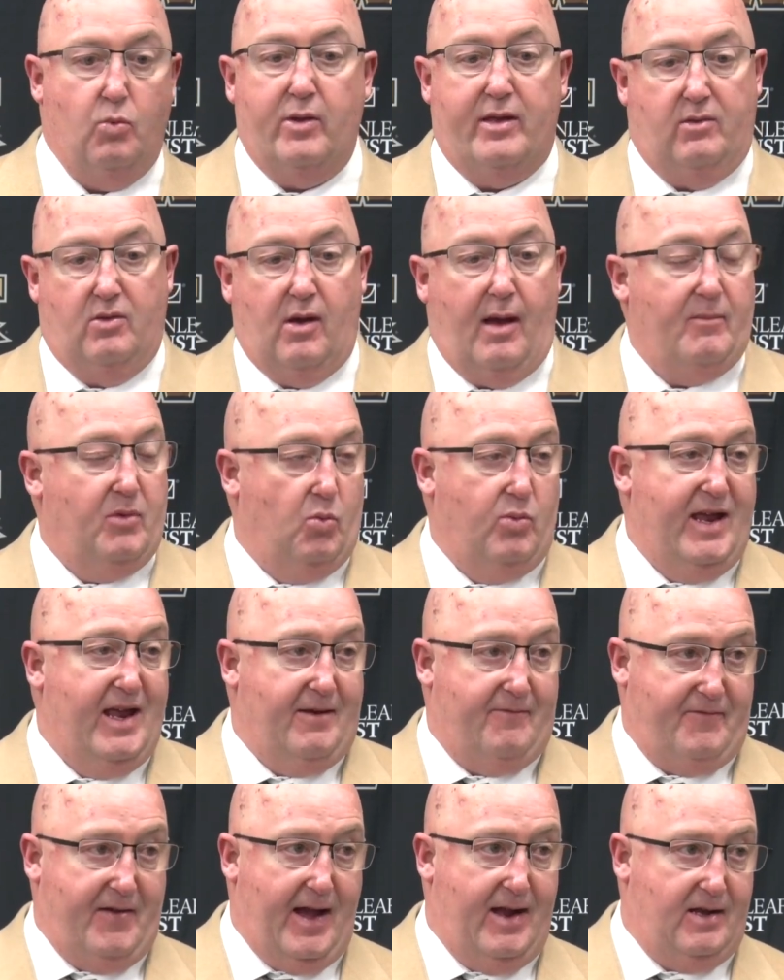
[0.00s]
we
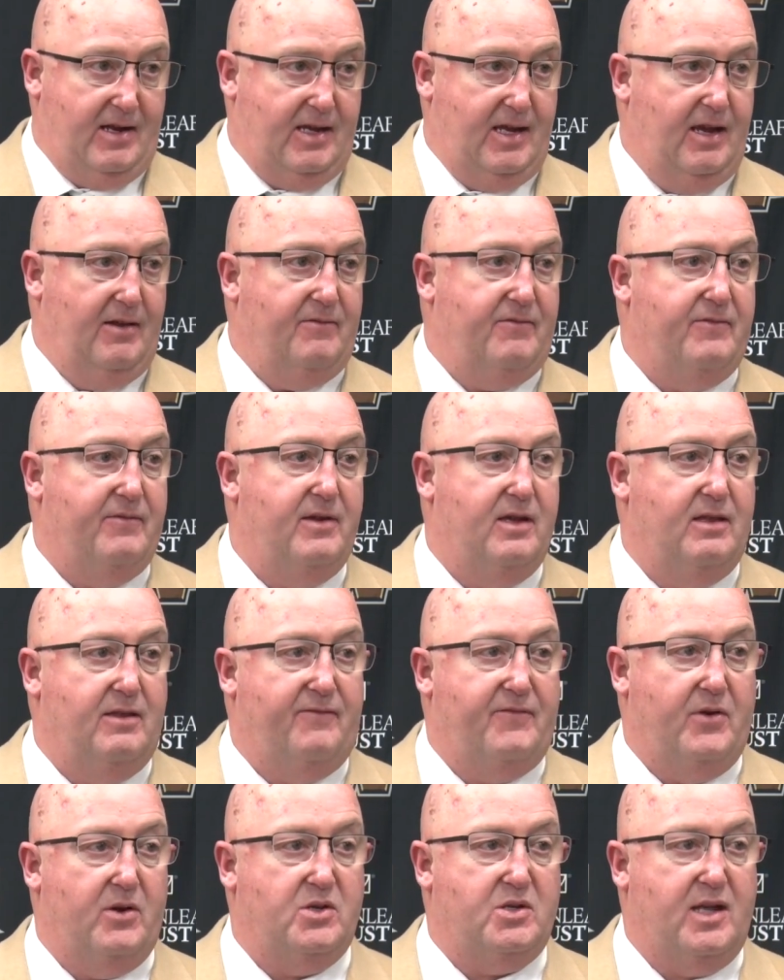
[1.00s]
had a foul to give in
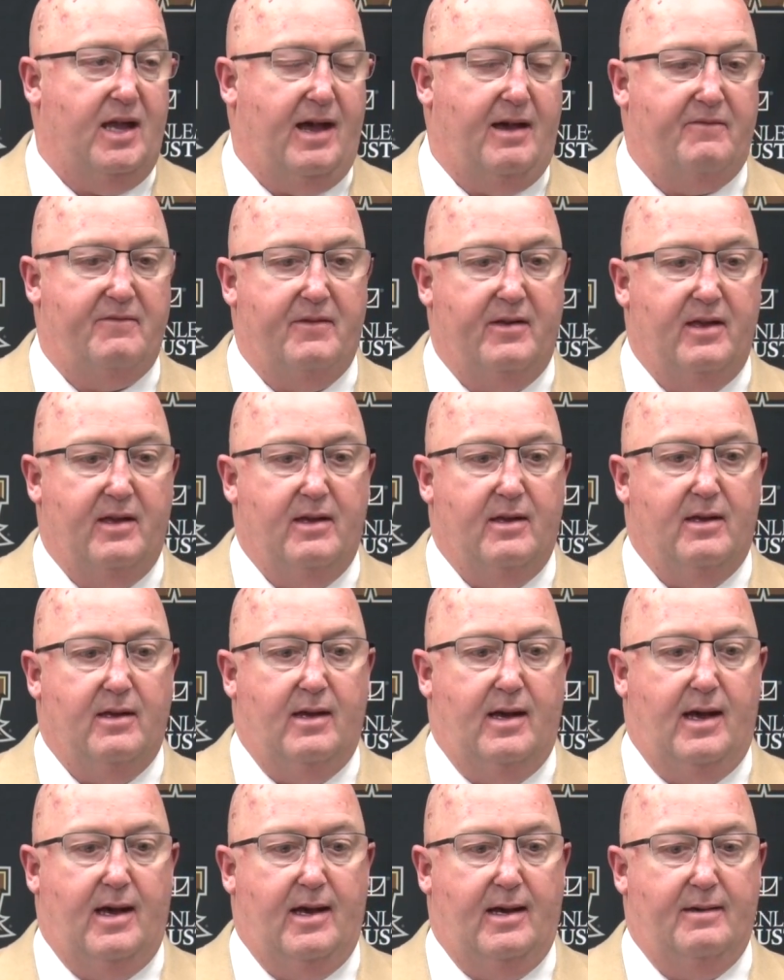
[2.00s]
the first half,
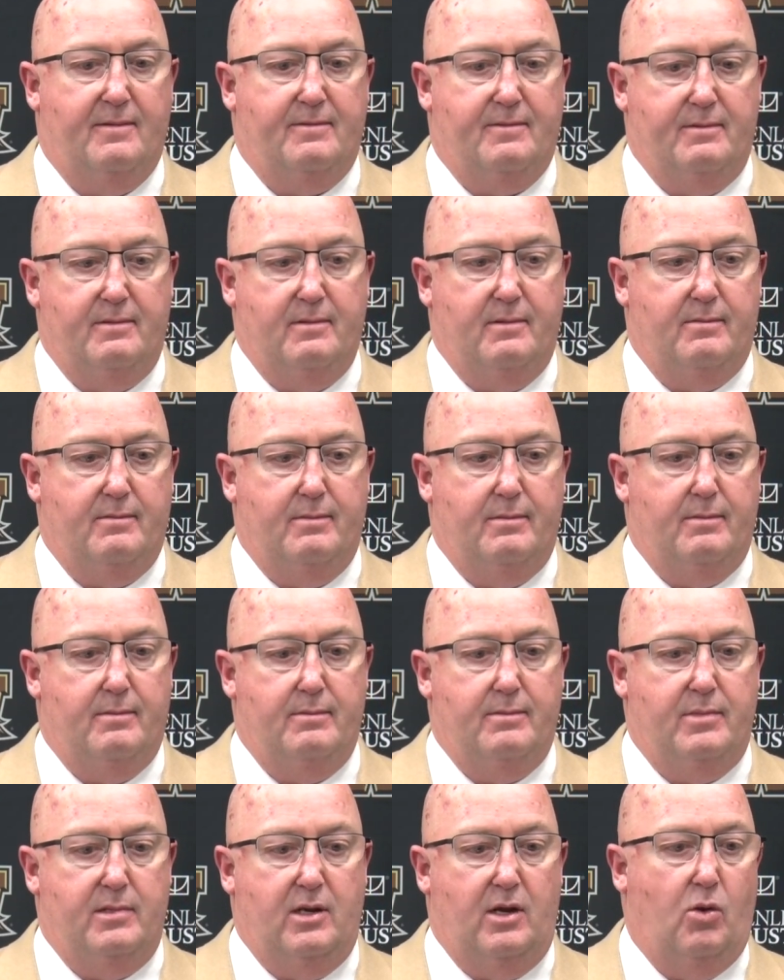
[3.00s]

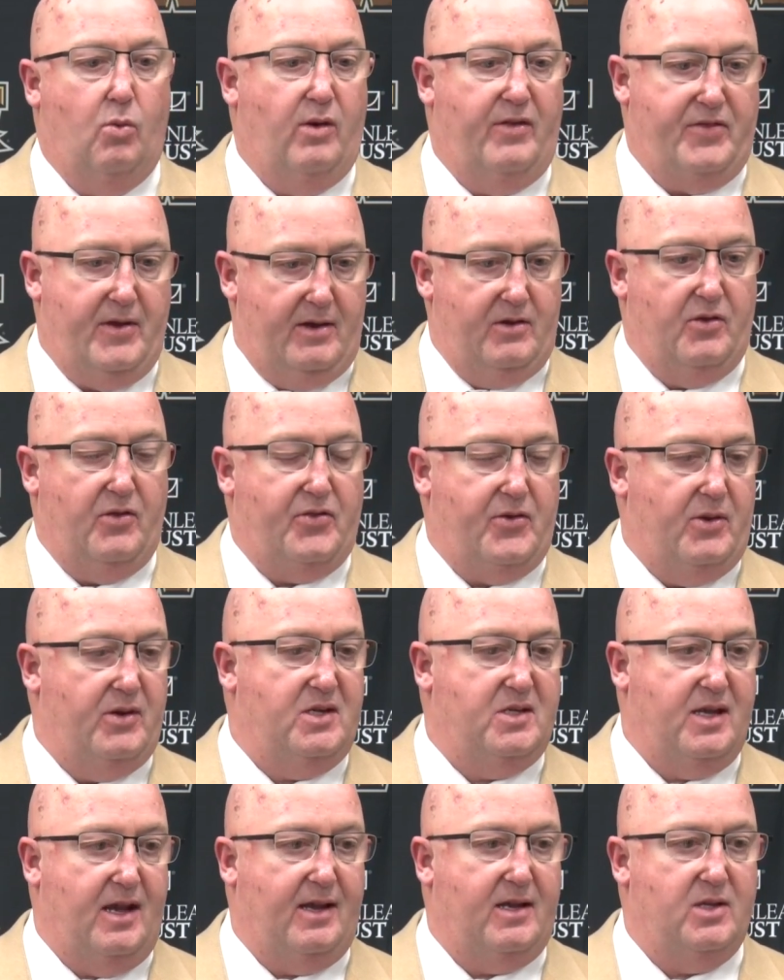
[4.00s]
you know, with under
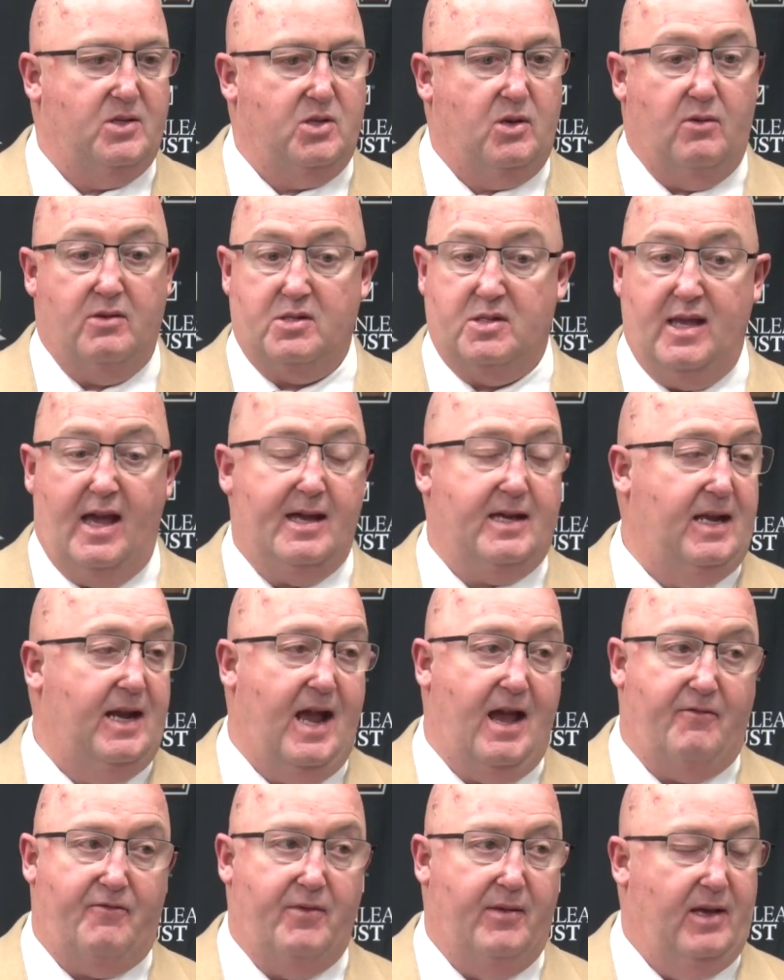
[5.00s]
30 seconds going. Second
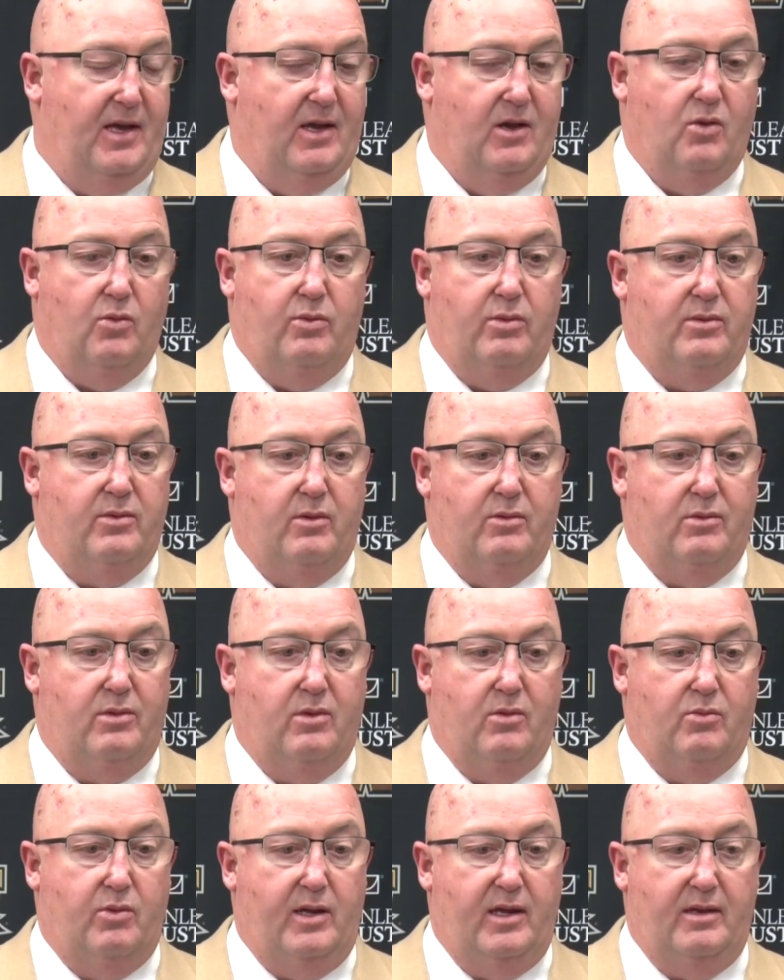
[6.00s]
half,
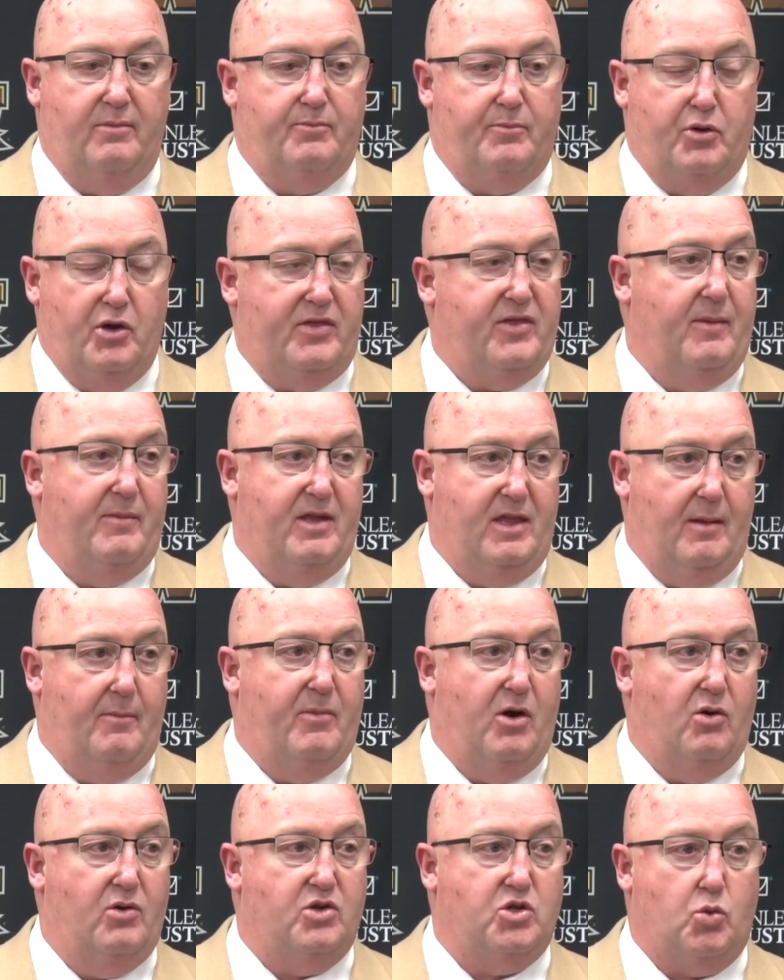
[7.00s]
we put them in the
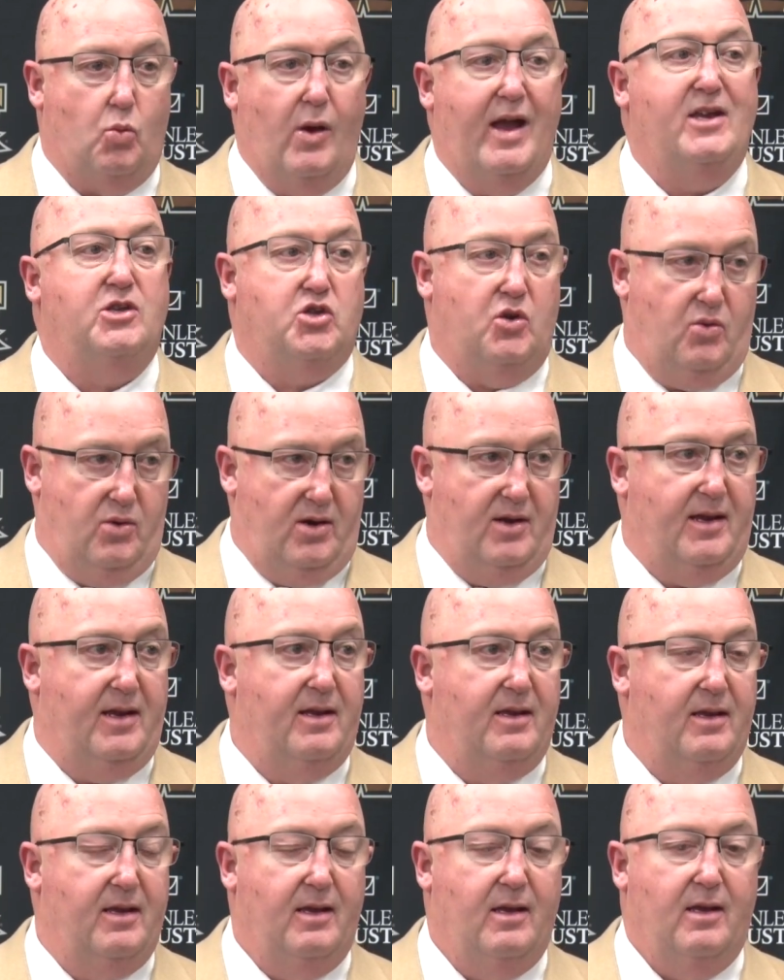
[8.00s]
bonus way too
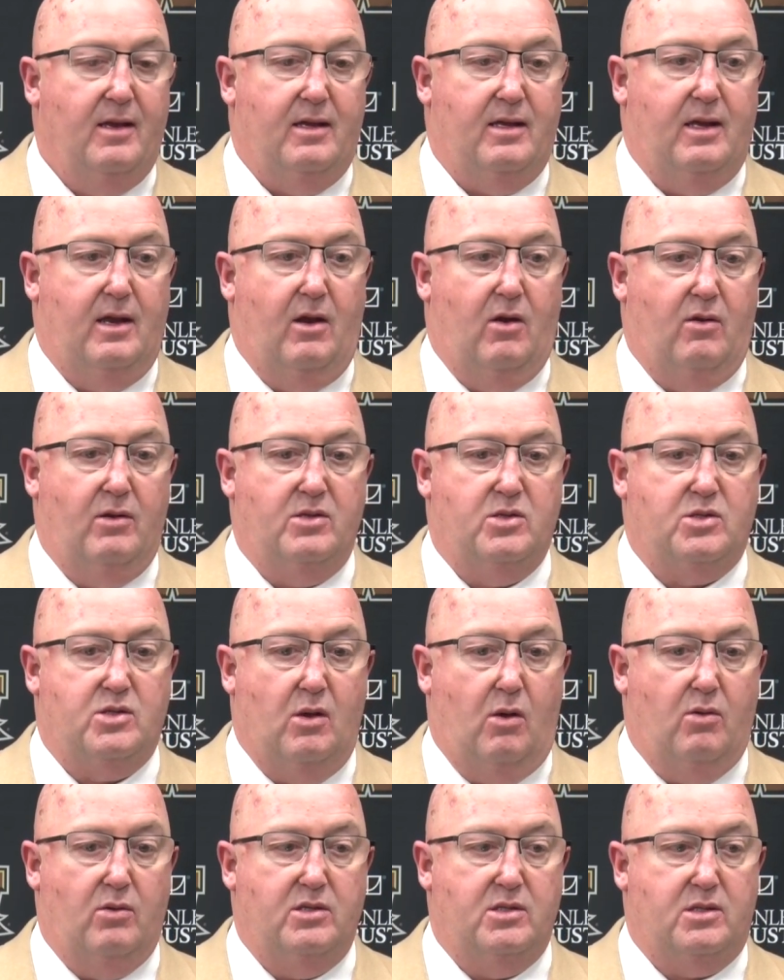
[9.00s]
early, you know, and
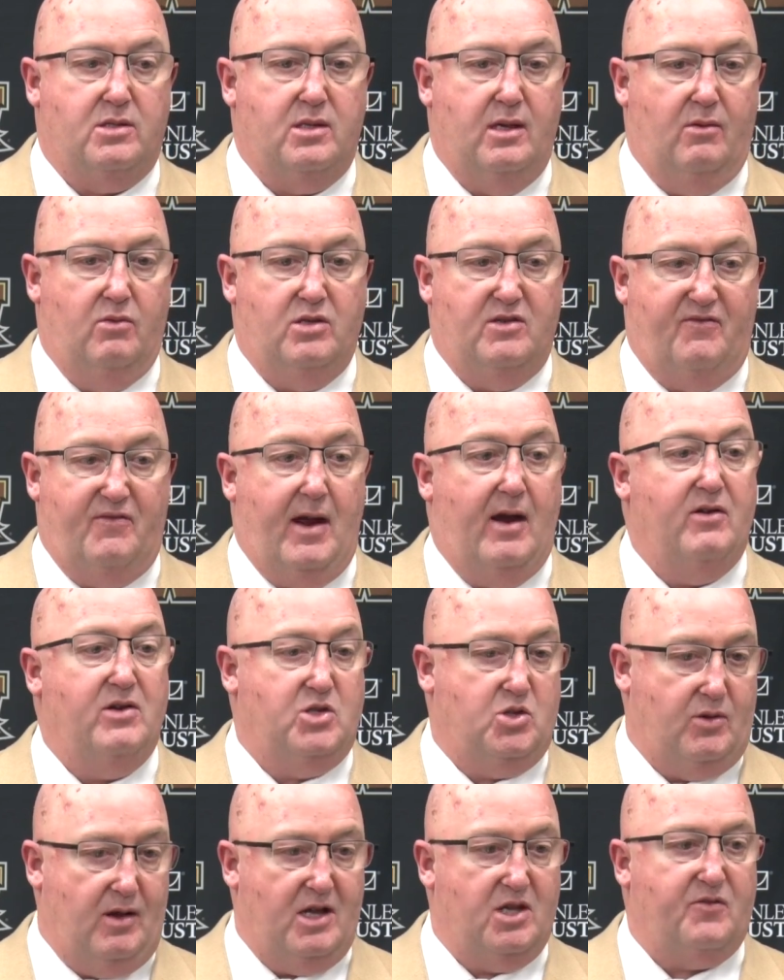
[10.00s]
so it was very
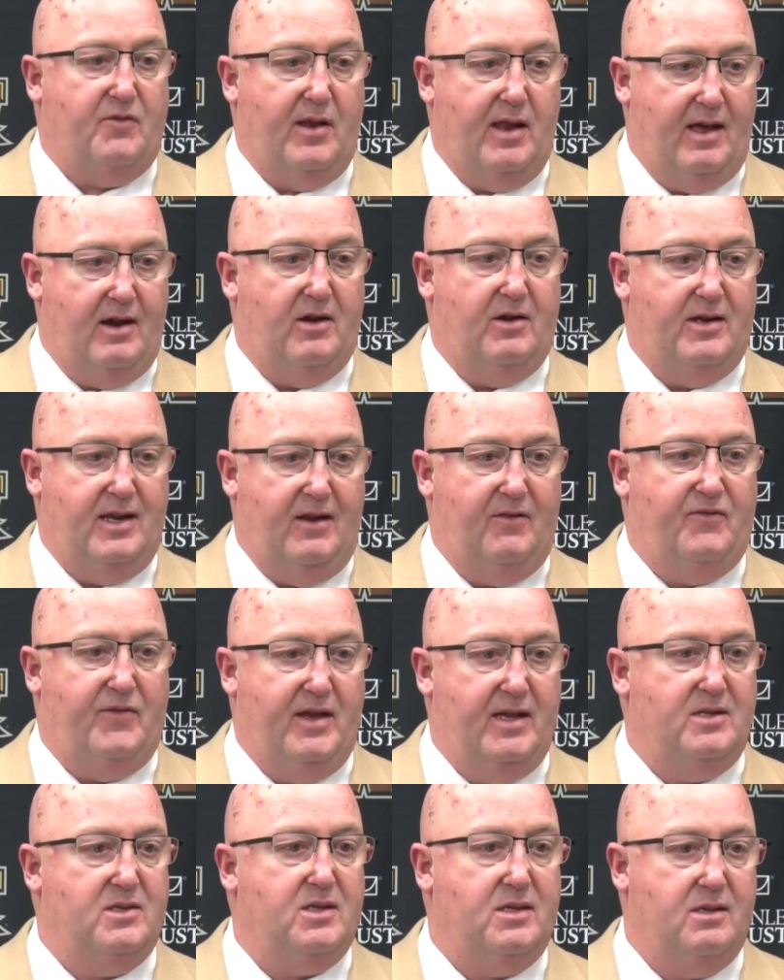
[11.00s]
stressful on our
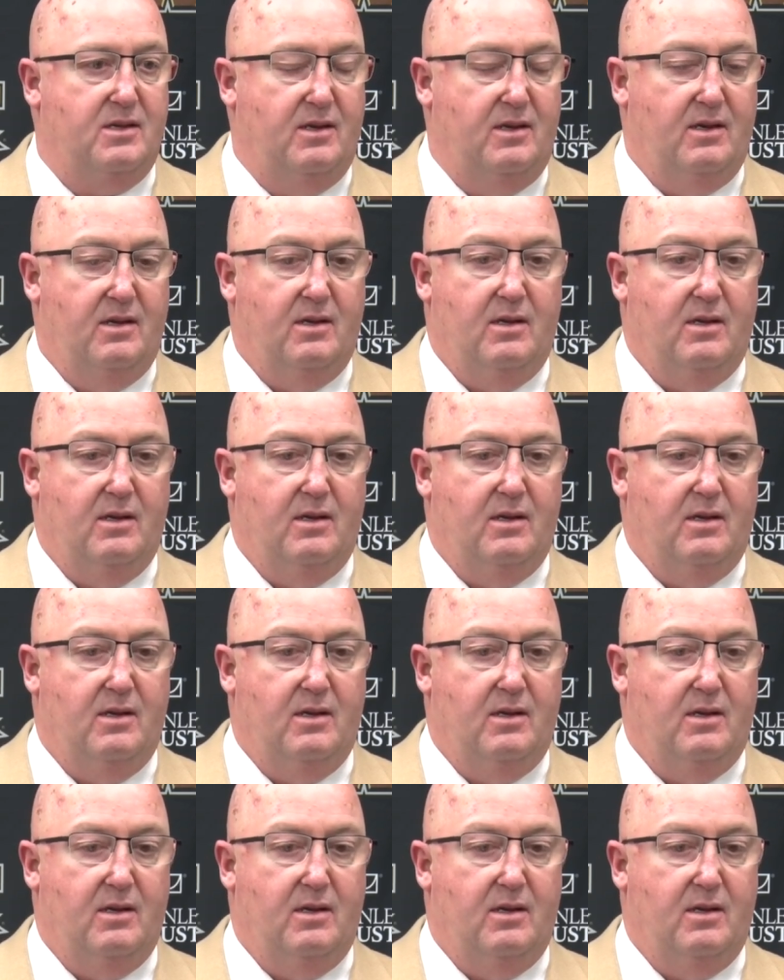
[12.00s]
defense.